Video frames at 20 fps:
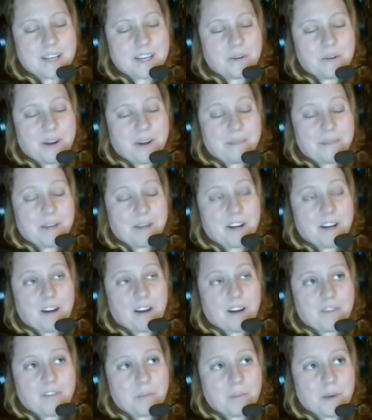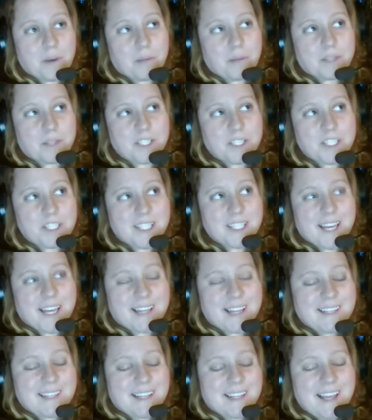I don't have my novel published
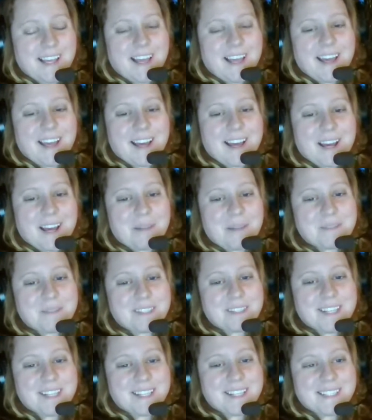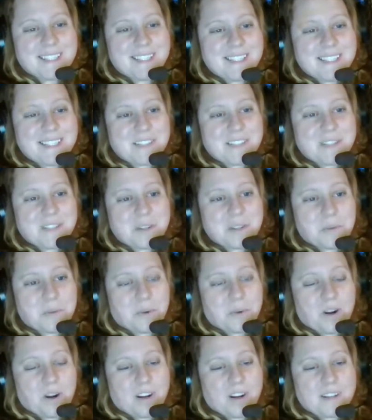yet. It's still in the
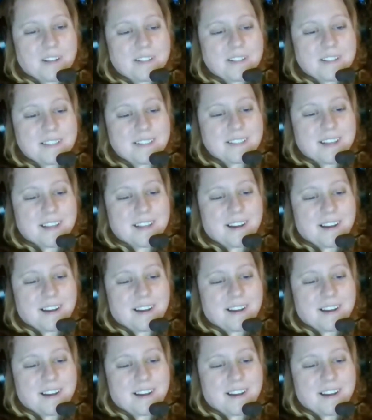works.